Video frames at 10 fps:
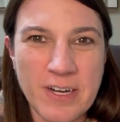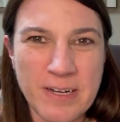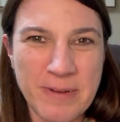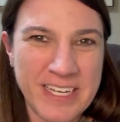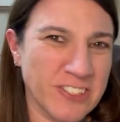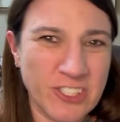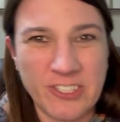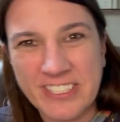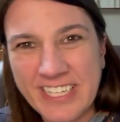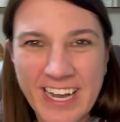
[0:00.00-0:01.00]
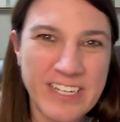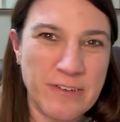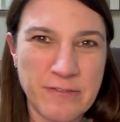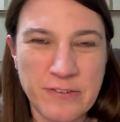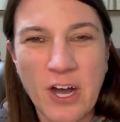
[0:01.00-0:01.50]
I guess you could kind
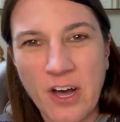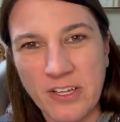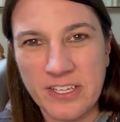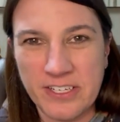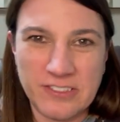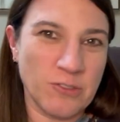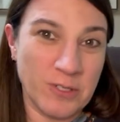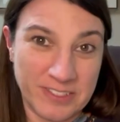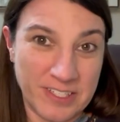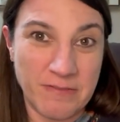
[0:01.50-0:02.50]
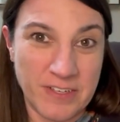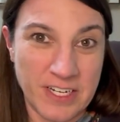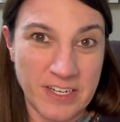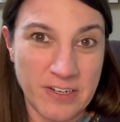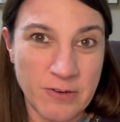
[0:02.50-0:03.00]
of call it a sourcing
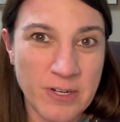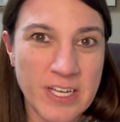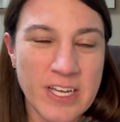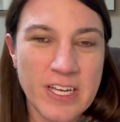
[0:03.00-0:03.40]
video,